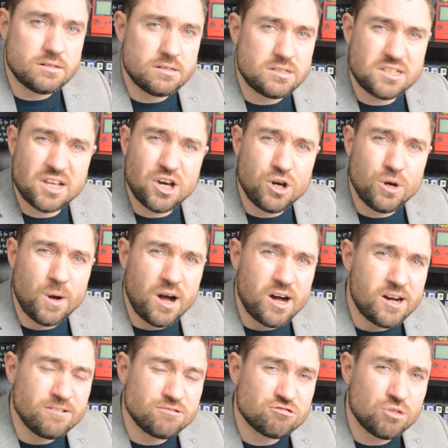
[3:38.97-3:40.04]
So
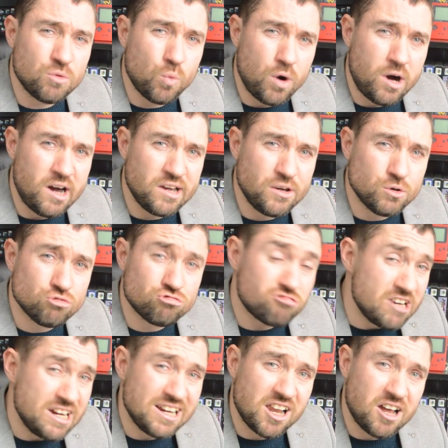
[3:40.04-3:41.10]
after a while,
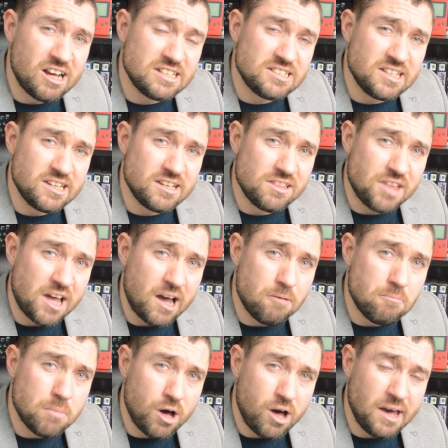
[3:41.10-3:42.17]
realizing that
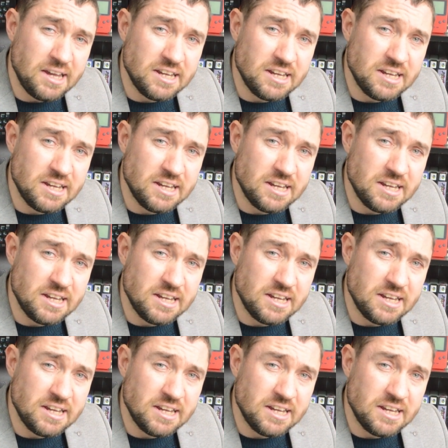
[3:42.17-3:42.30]
my